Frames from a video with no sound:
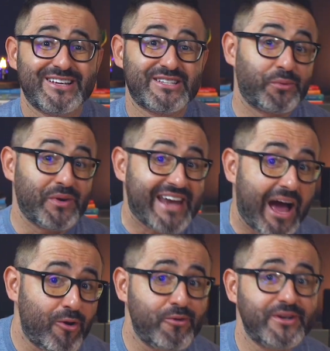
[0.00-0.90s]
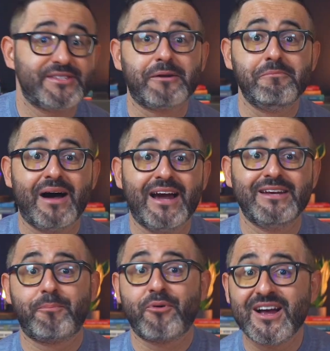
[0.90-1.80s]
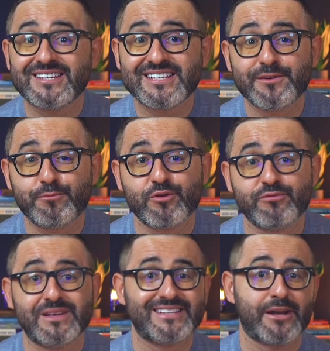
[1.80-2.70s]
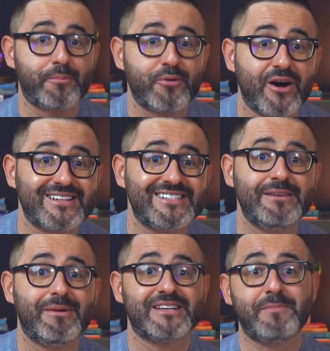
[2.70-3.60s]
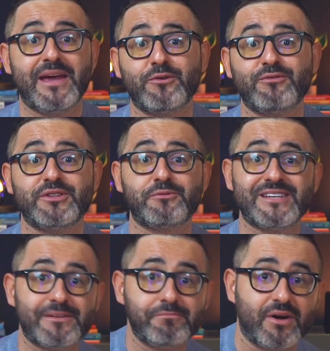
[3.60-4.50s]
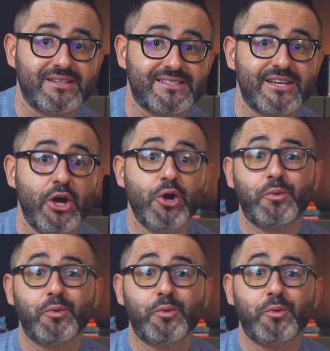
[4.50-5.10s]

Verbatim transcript: So we're now going to combine the process improvements that our product team has made over the recent months